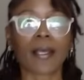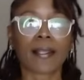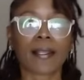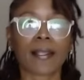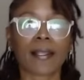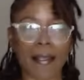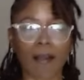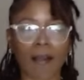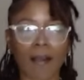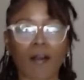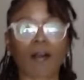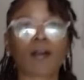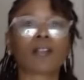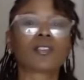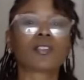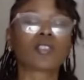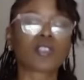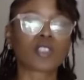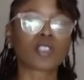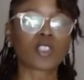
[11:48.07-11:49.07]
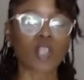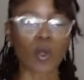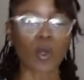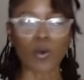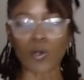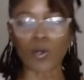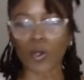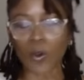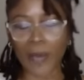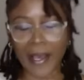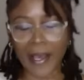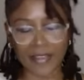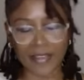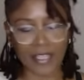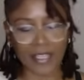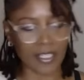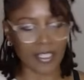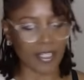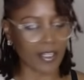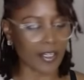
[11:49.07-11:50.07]
Now, don't go out
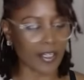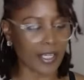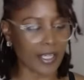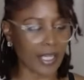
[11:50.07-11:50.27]
there